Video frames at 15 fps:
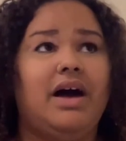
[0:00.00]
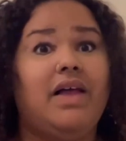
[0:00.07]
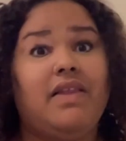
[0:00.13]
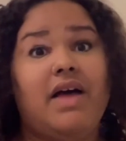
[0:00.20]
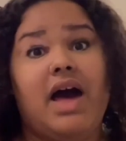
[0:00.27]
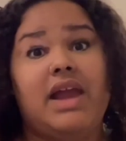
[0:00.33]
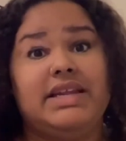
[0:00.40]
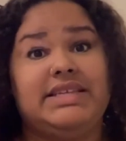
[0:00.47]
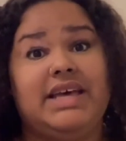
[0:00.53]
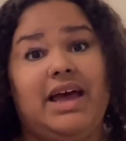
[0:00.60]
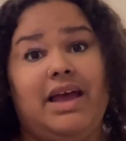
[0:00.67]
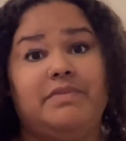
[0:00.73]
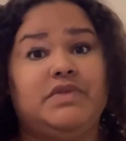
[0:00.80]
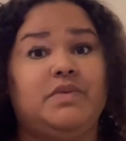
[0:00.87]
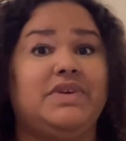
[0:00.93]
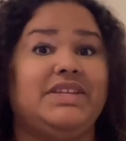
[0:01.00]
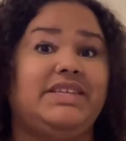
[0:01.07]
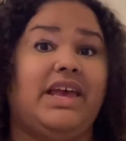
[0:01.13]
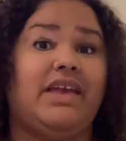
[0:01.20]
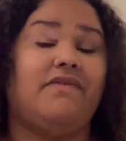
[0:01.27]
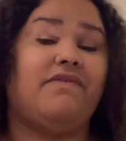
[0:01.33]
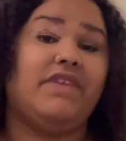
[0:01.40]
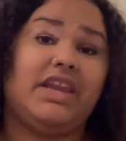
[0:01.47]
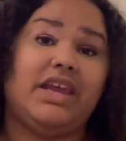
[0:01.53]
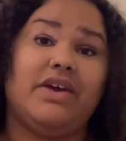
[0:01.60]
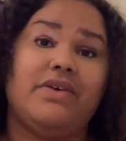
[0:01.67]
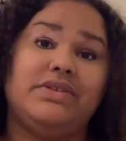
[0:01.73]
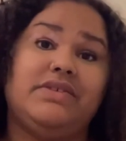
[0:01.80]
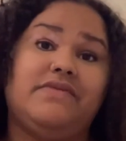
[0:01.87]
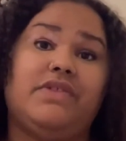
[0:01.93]
A lot of times we take
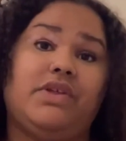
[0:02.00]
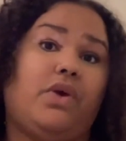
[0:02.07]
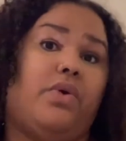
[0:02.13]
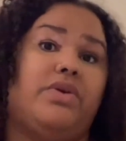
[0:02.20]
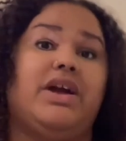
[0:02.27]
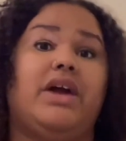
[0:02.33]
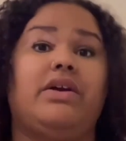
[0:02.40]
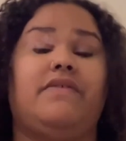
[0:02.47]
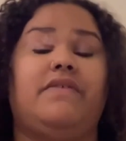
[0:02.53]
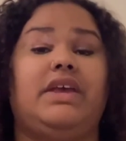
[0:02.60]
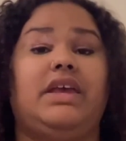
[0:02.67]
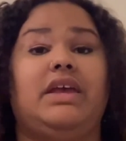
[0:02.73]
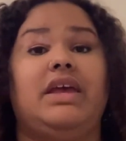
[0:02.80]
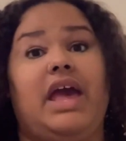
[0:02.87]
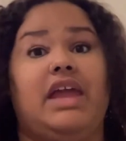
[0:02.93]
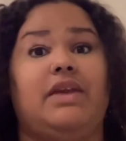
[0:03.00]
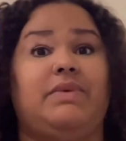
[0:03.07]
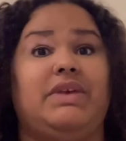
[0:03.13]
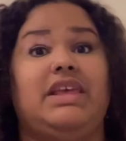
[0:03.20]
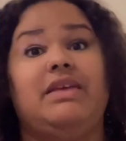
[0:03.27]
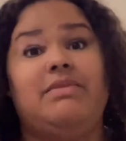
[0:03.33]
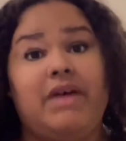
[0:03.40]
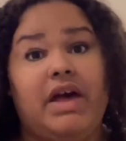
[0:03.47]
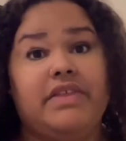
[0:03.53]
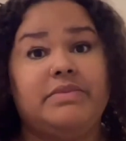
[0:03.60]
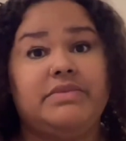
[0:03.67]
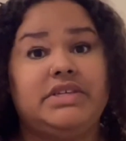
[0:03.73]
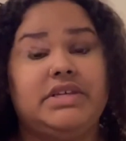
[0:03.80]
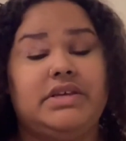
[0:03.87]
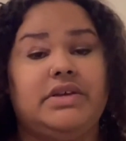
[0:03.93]
videos of the choreography and we email
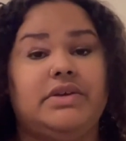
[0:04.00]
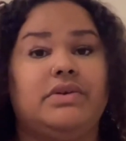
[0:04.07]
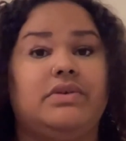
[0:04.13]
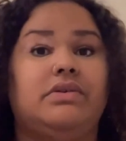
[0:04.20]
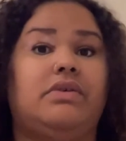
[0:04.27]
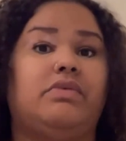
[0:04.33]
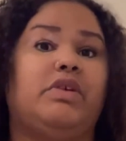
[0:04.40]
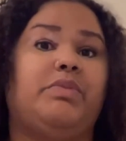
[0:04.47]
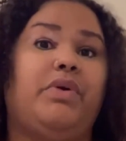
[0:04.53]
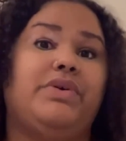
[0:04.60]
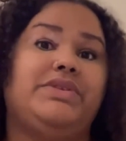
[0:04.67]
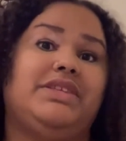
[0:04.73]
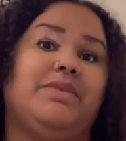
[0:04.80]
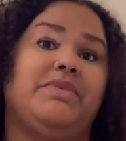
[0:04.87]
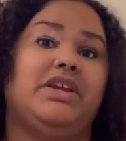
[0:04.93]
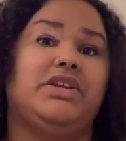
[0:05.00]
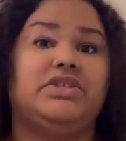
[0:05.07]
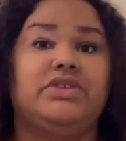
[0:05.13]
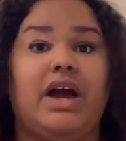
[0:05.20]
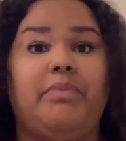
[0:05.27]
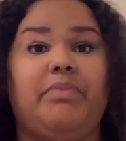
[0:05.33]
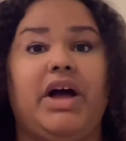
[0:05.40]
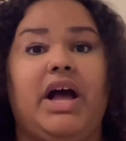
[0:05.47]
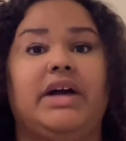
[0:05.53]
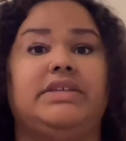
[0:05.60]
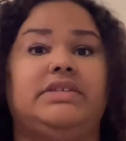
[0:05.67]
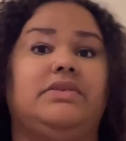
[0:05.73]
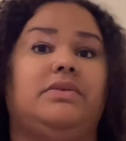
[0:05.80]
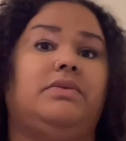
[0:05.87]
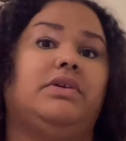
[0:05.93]
them to you, or we post them in a
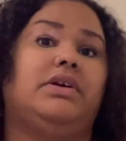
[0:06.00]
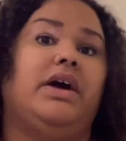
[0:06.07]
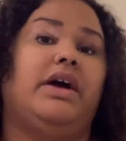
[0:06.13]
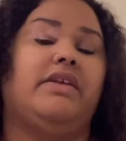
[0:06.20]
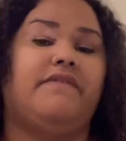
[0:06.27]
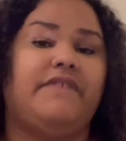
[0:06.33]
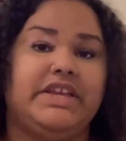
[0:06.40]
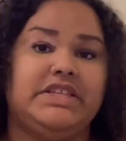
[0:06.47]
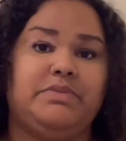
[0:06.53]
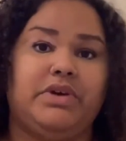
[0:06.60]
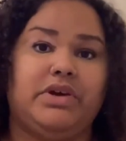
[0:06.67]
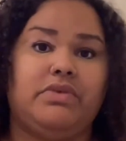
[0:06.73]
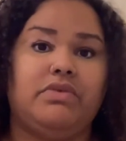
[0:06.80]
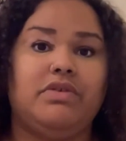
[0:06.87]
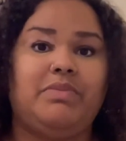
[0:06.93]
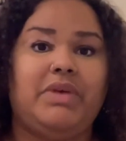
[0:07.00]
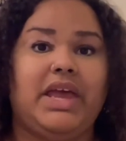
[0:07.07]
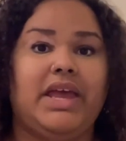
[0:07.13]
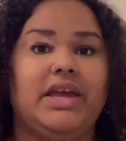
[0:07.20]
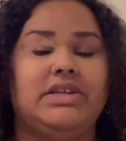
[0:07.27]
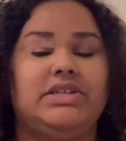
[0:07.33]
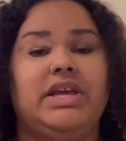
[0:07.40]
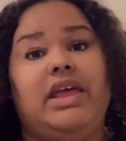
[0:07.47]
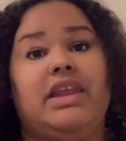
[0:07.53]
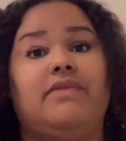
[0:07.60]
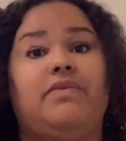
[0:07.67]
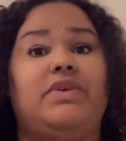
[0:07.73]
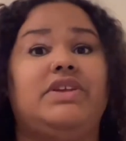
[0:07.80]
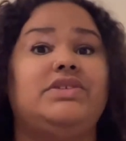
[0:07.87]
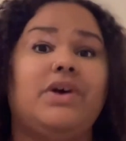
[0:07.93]
Dropbox or on a Facebook group page. And
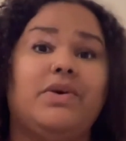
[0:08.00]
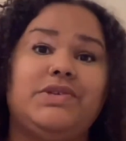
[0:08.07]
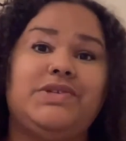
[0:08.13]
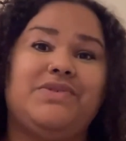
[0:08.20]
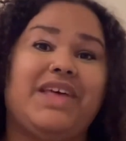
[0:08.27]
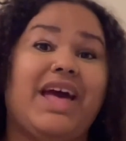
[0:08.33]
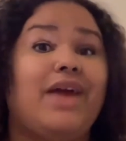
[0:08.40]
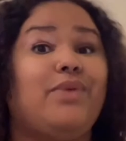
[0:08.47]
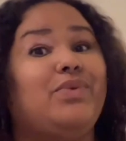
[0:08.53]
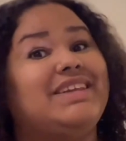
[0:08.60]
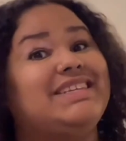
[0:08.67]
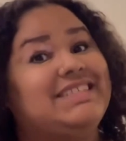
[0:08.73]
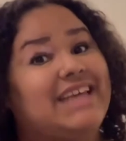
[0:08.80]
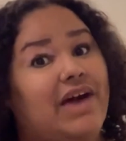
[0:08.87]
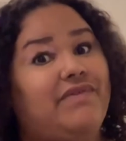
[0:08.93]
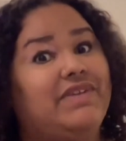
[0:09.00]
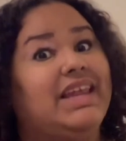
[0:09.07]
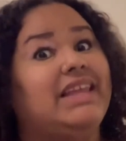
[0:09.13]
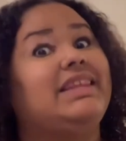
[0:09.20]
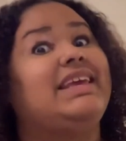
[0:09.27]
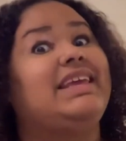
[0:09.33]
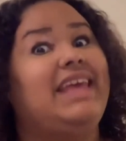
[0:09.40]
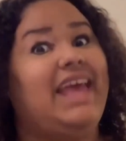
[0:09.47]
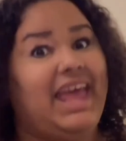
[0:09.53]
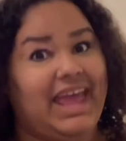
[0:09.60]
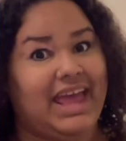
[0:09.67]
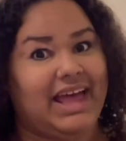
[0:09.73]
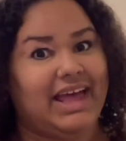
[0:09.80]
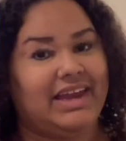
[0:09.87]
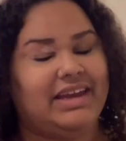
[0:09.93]
if we don't do that, we definitely
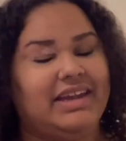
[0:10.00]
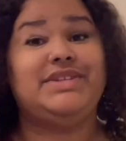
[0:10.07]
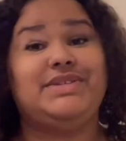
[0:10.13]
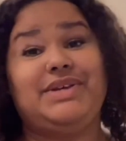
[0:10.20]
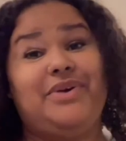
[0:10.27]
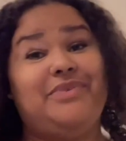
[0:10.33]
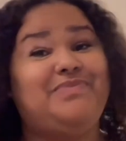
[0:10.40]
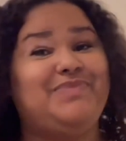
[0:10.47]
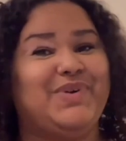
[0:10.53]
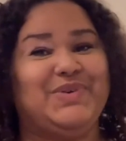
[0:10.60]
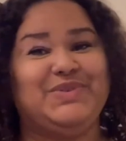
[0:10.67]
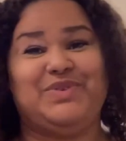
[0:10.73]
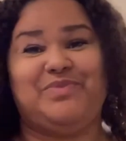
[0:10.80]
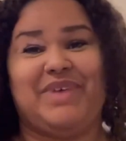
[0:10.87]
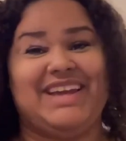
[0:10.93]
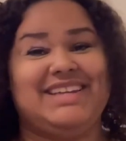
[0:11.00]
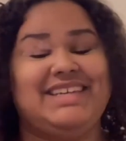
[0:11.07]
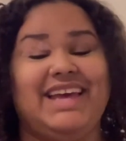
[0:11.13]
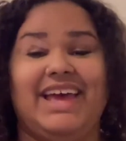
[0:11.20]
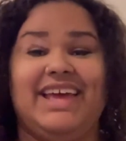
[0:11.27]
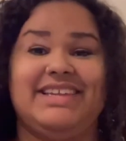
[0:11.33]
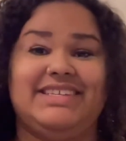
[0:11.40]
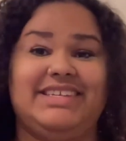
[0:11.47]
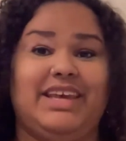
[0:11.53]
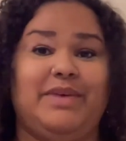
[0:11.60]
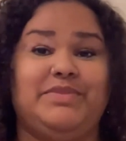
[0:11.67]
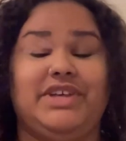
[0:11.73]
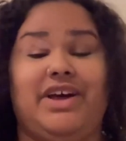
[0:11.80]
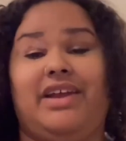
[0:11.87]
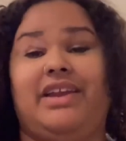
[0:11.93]
can. So those are my 10 tips on